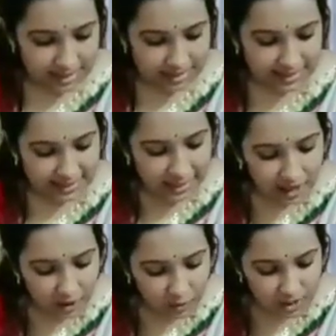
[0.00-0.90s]
The
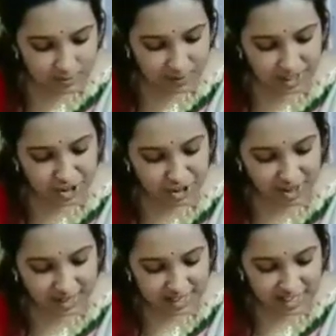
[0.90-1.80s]
deer was being
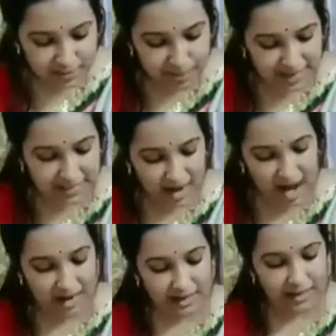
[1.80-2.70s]
chased by a
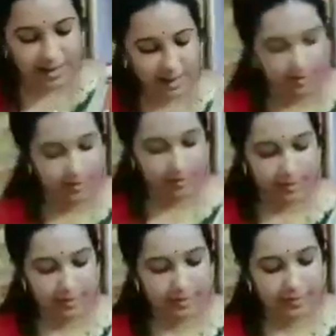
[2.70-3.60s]
hunter.
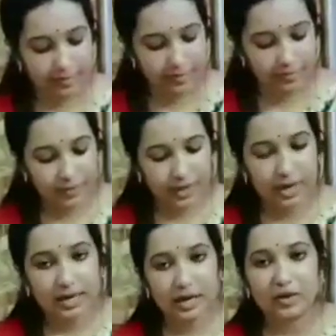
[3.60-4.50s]

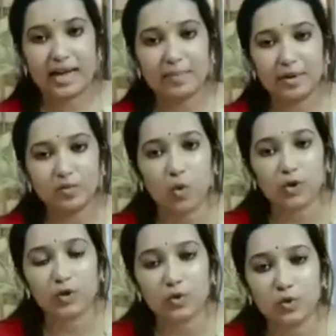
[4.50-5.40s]
Now tell me
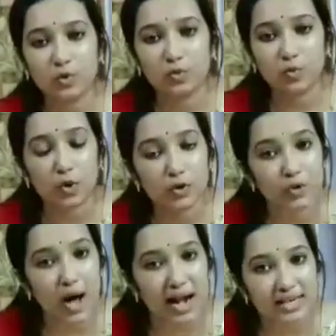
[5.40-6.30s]
what you what do
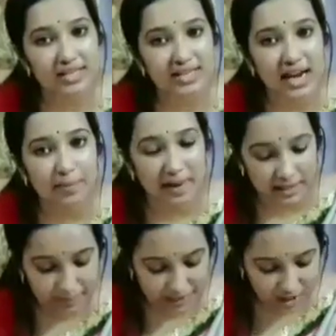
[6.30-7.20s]
you understand by
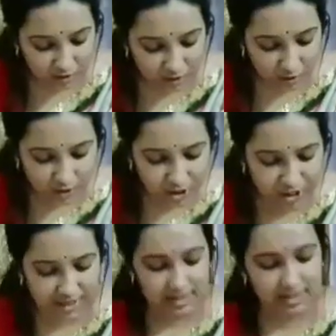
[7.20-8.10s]
the meaning of the word
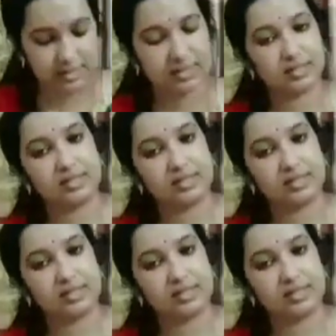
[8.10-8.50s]
chase?